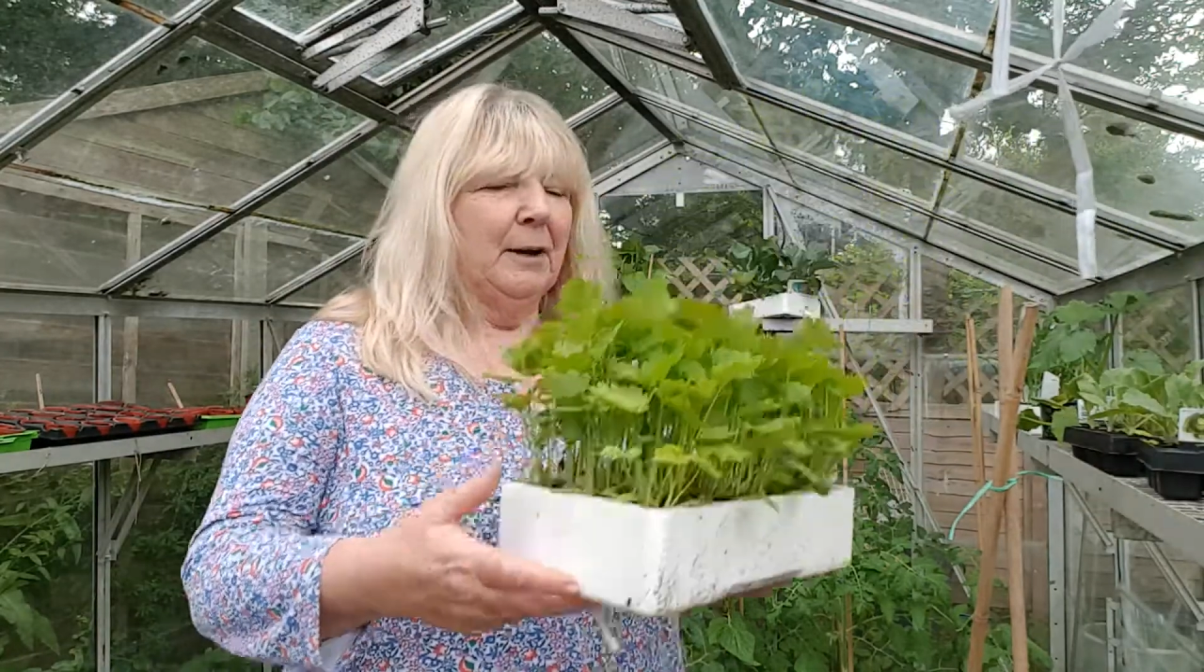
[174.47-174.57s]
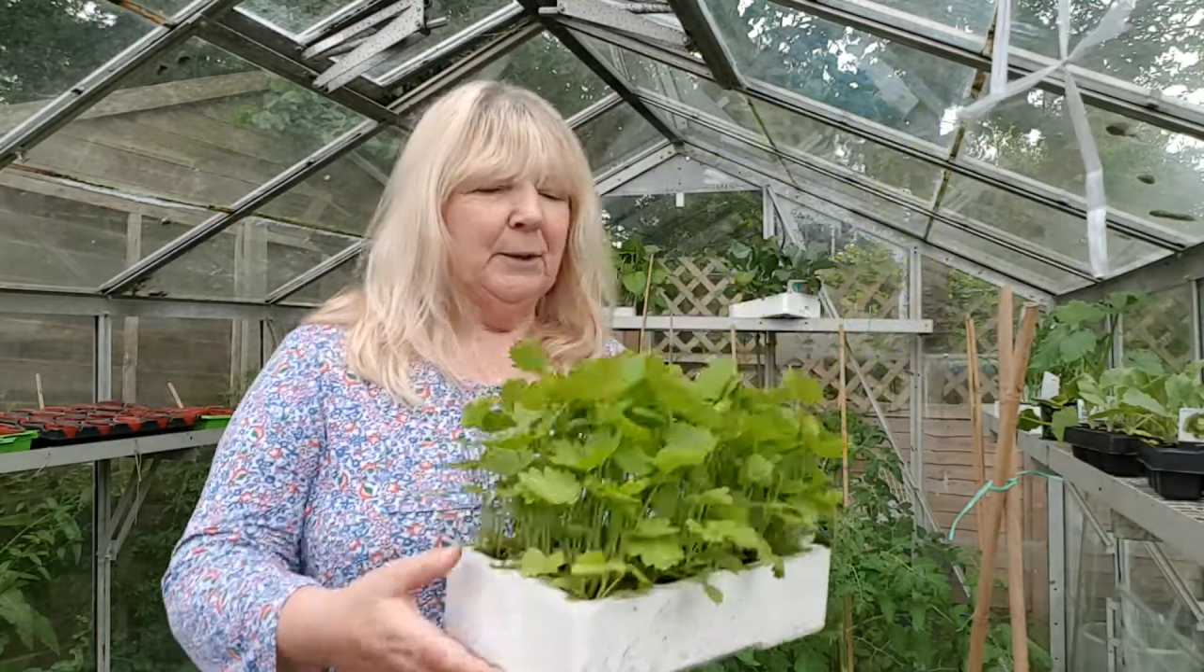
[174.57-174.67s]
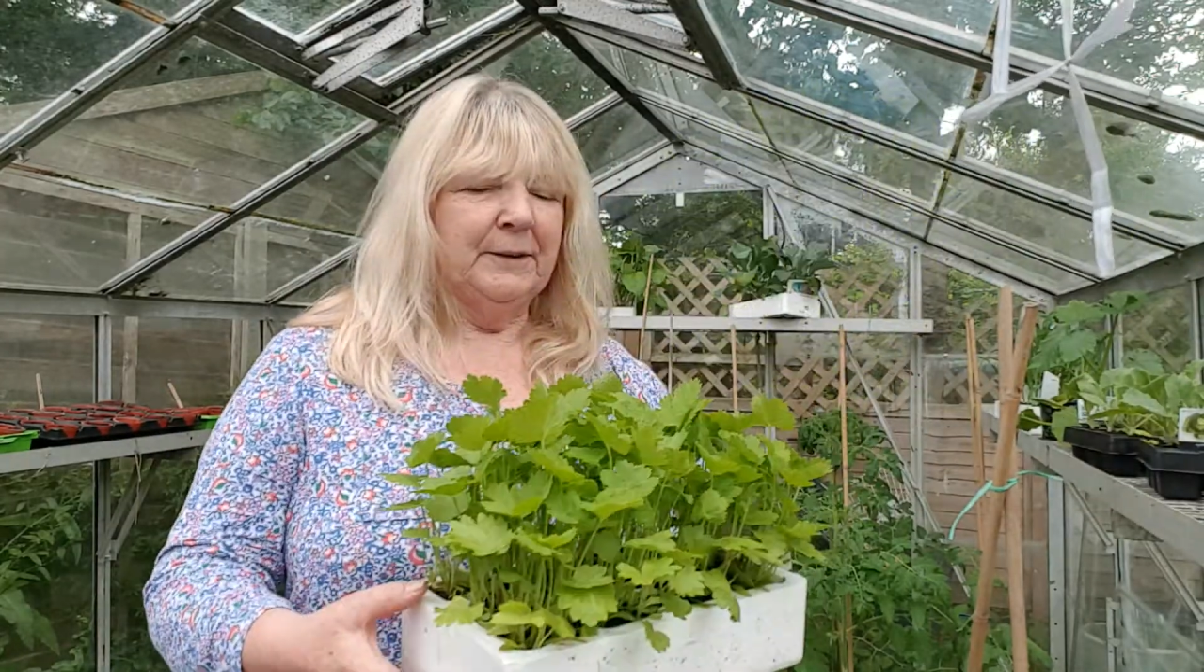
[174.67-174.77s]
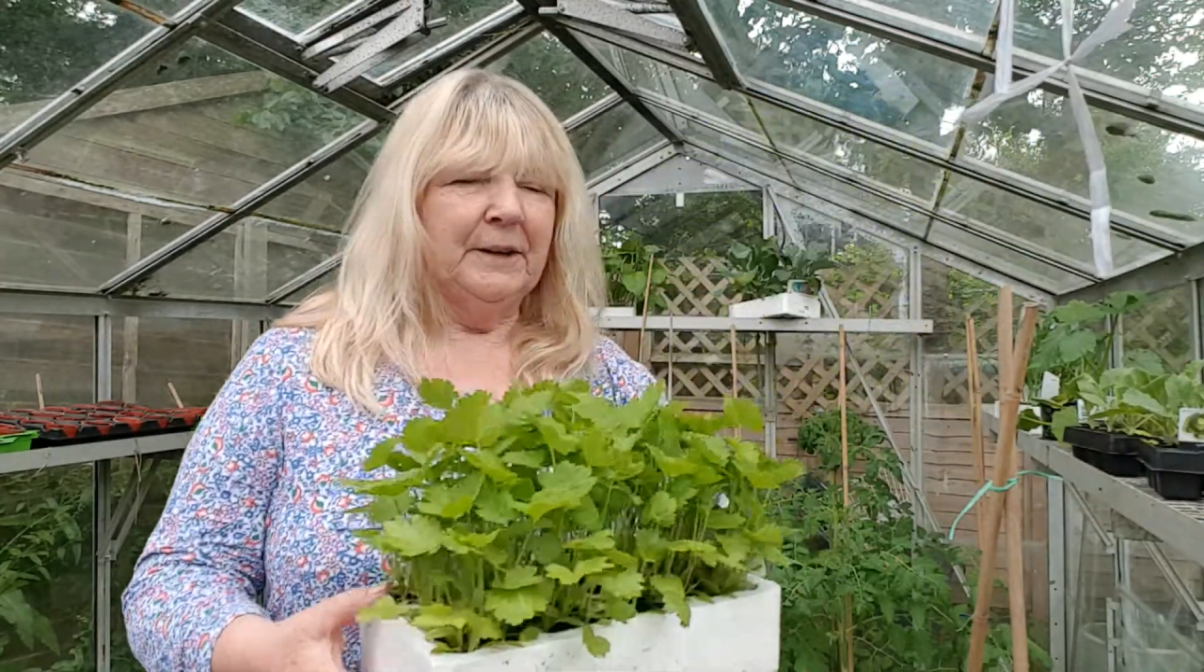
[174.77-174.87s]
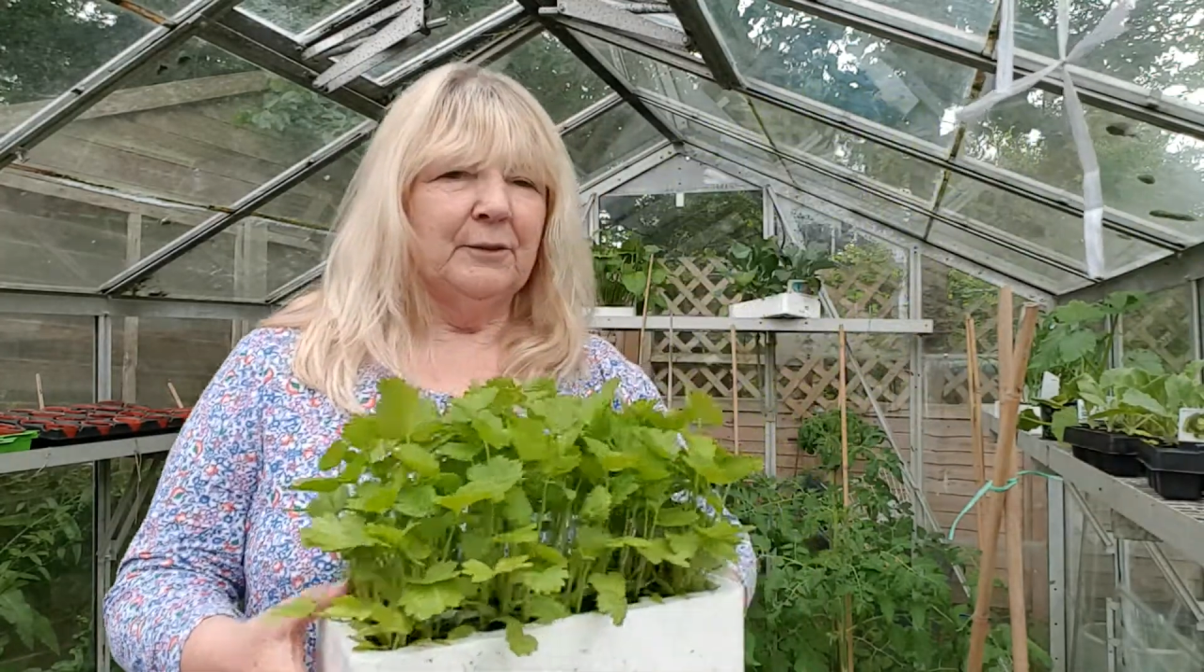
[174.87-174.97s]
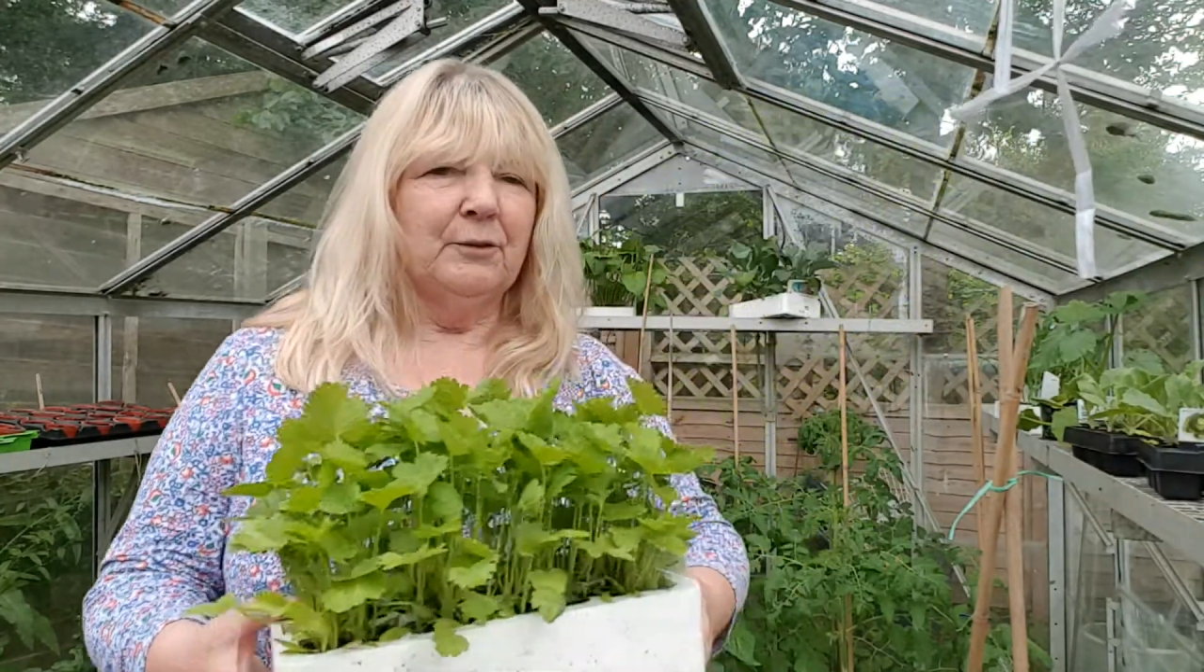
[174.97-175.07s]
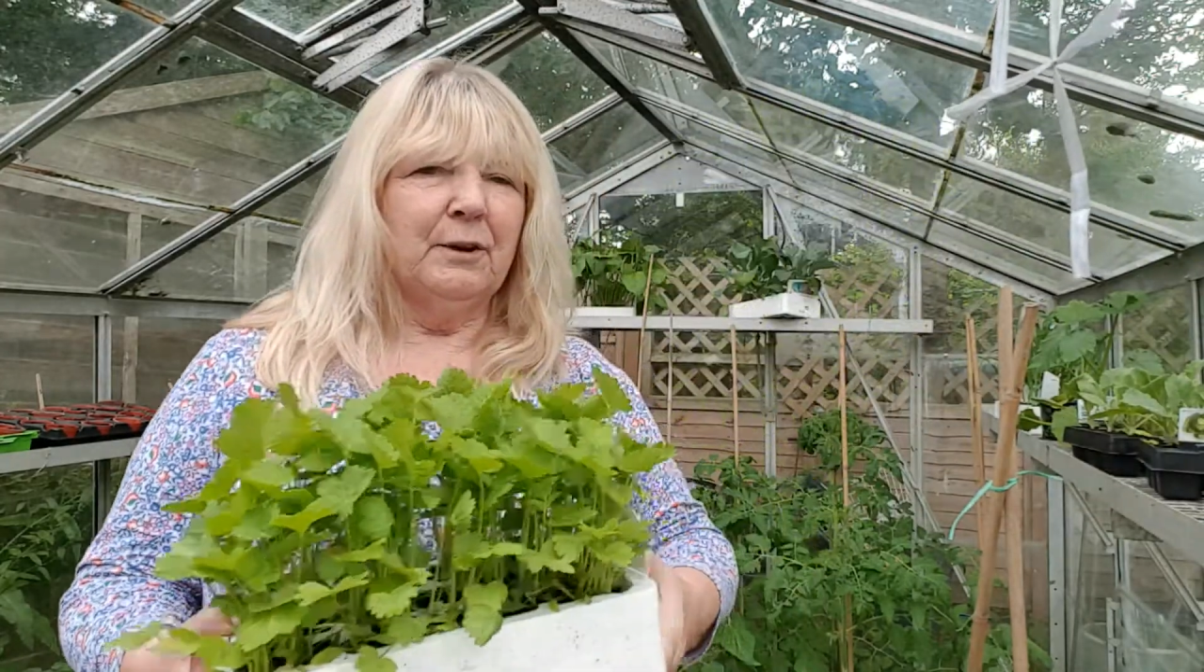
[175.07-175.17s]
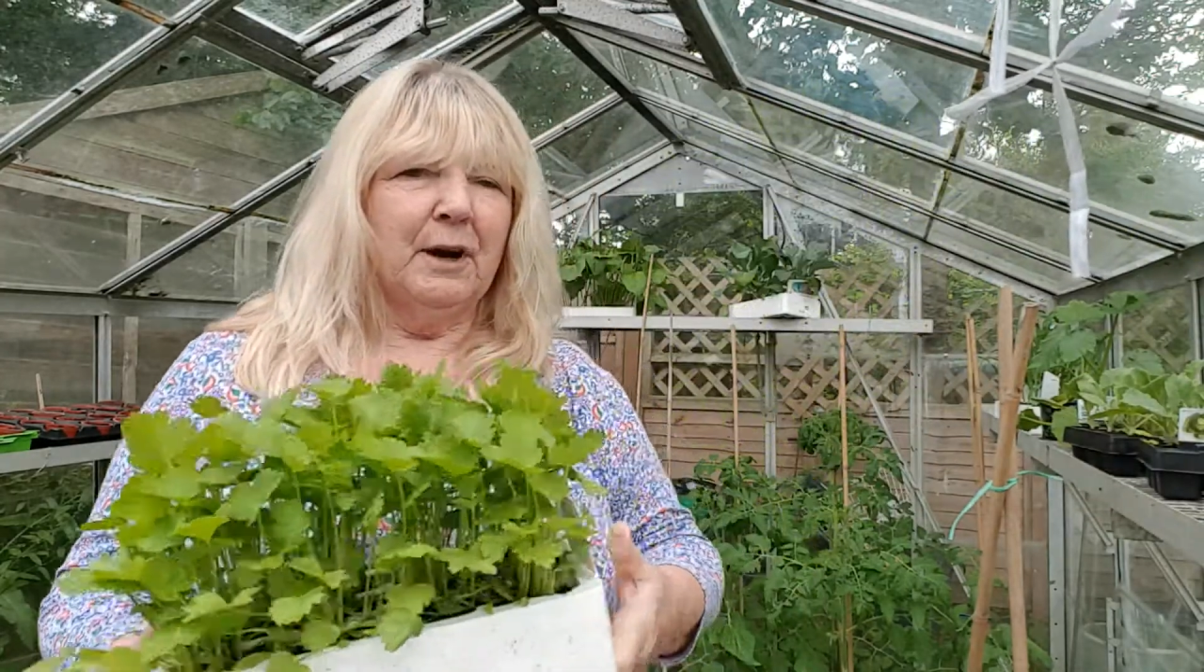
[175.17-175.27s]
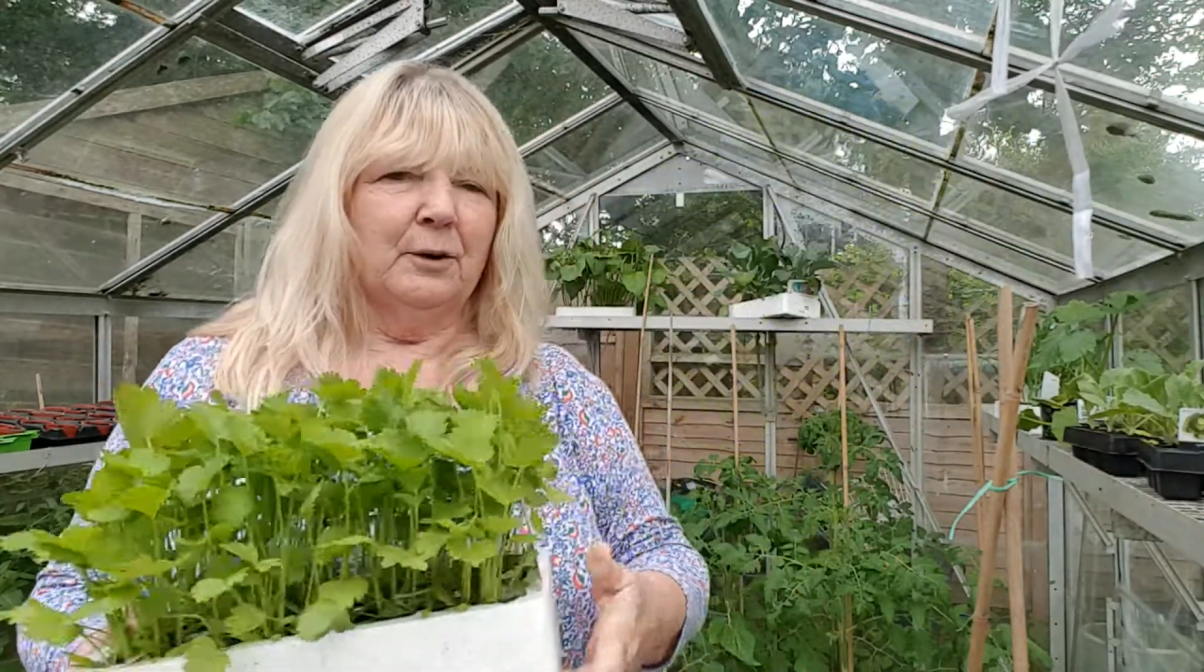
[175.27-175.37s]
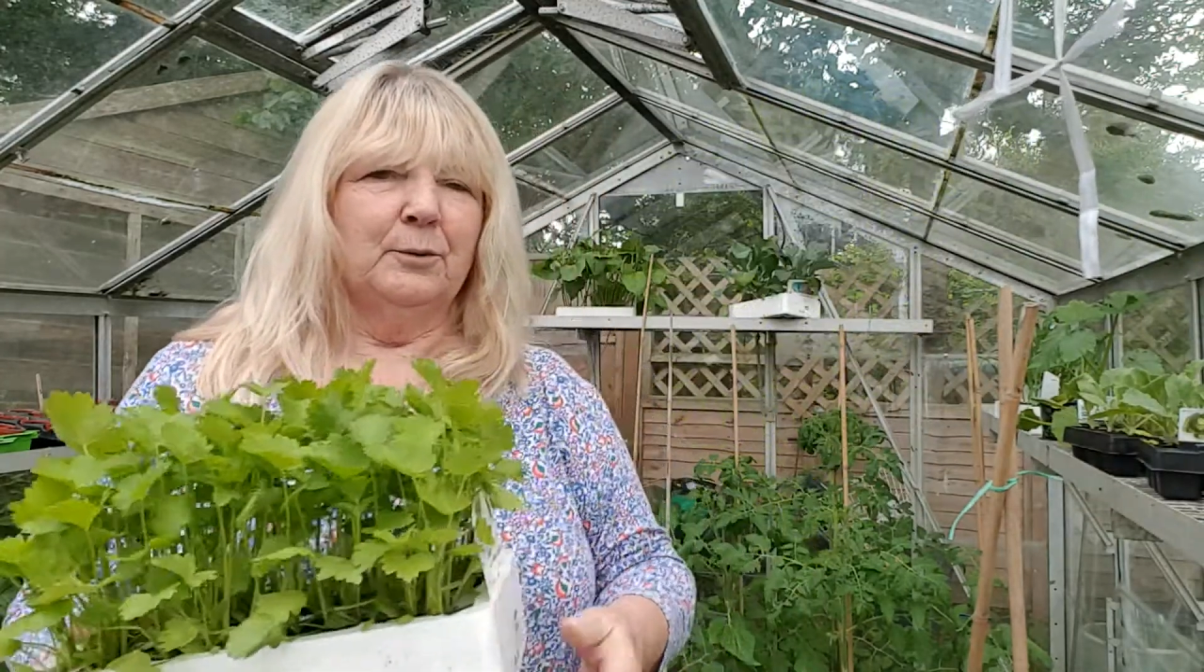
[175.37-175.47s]
I went down the
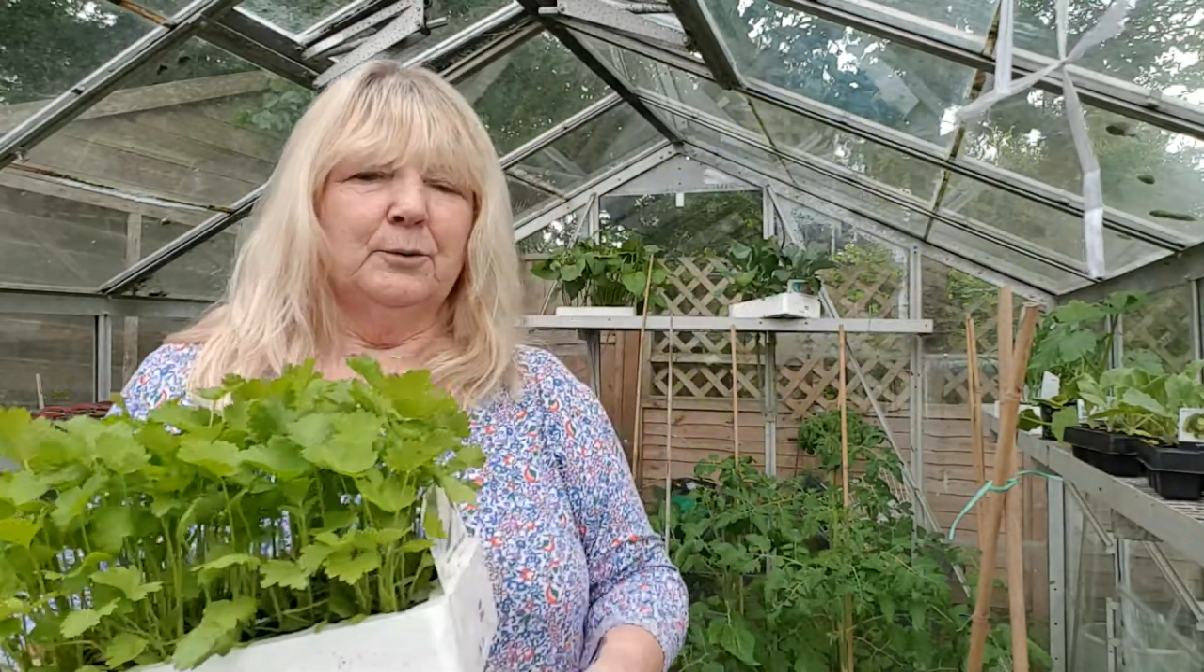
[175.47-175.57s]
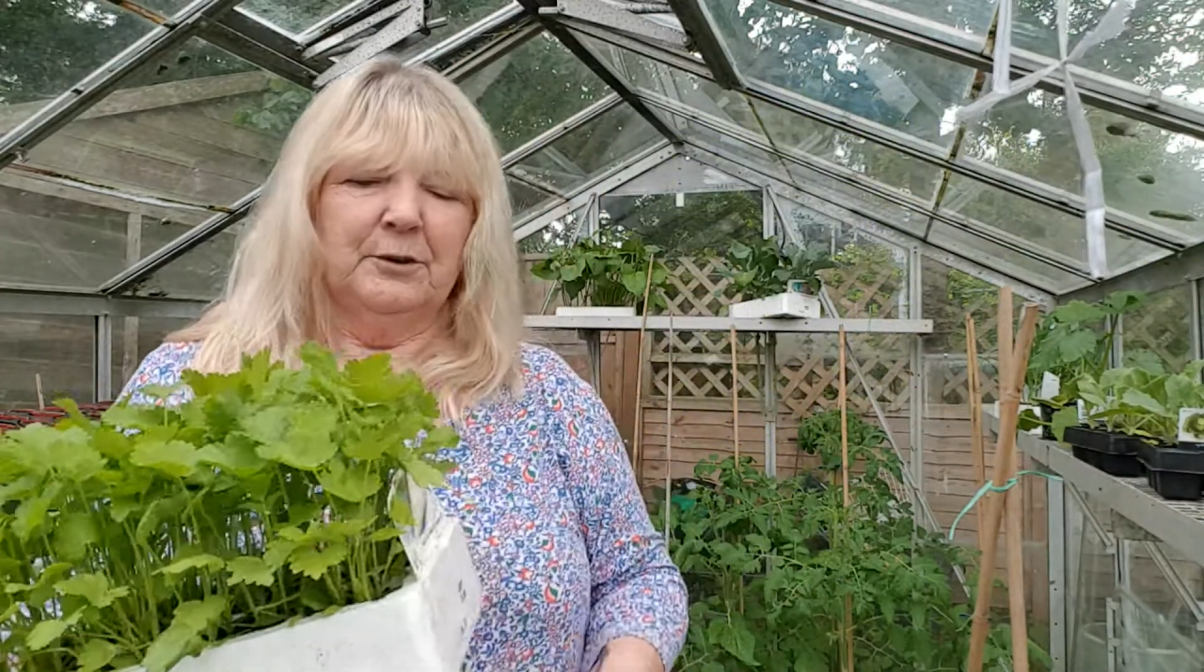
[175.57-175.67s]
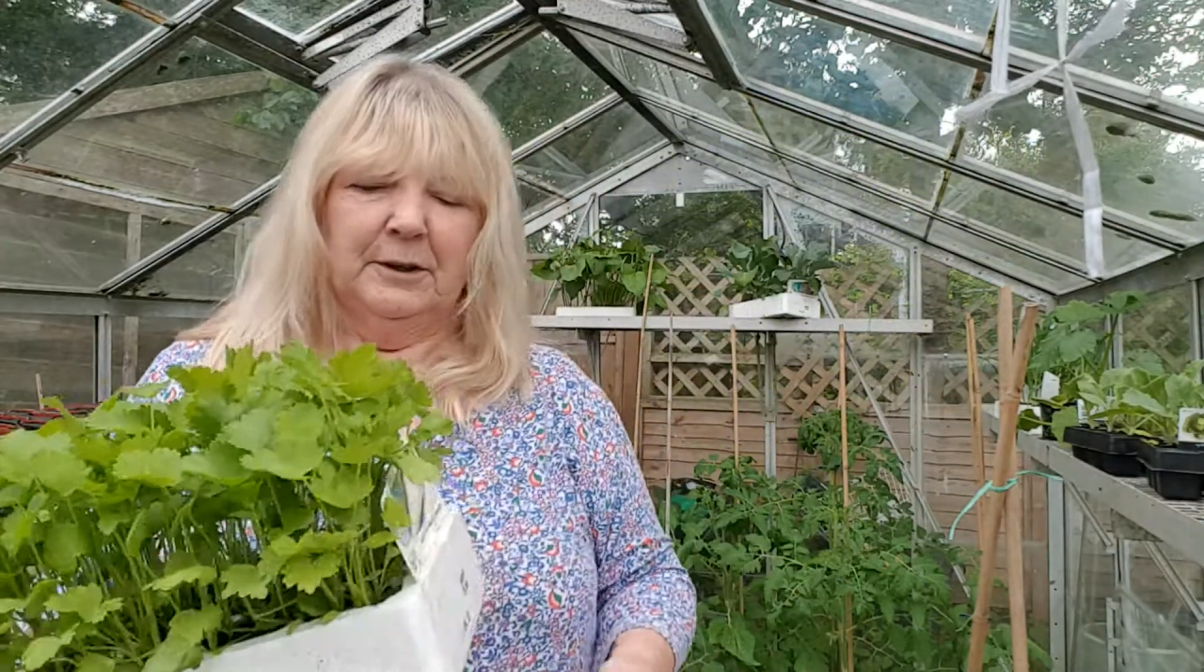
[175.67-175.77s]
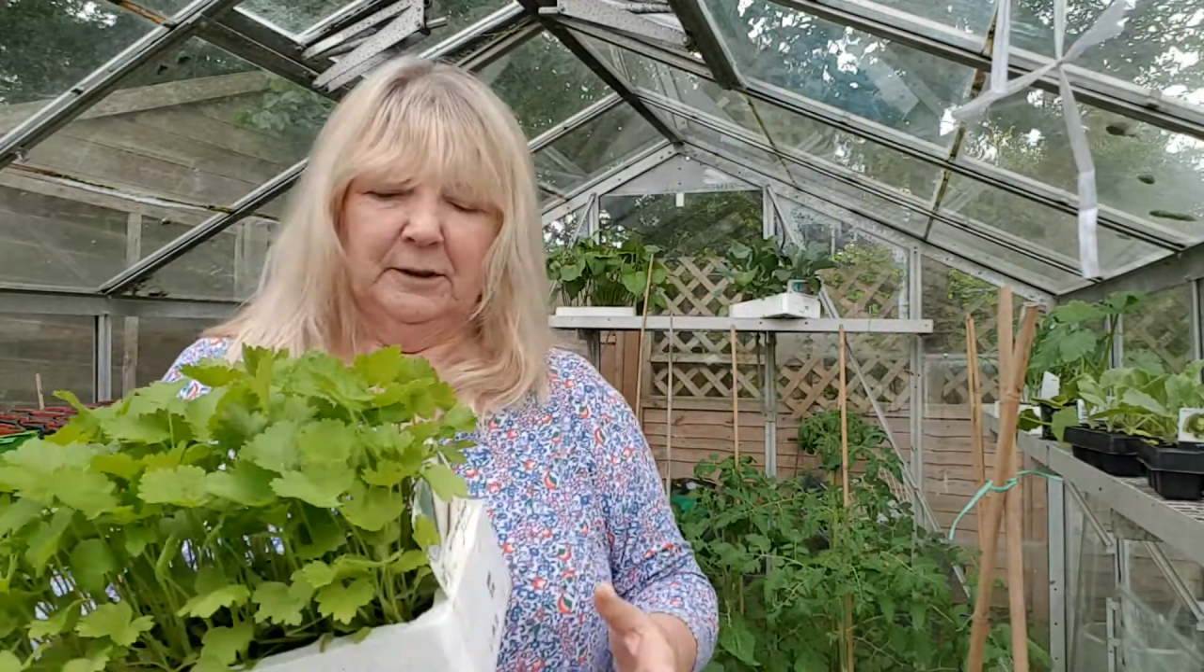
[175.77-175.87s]
road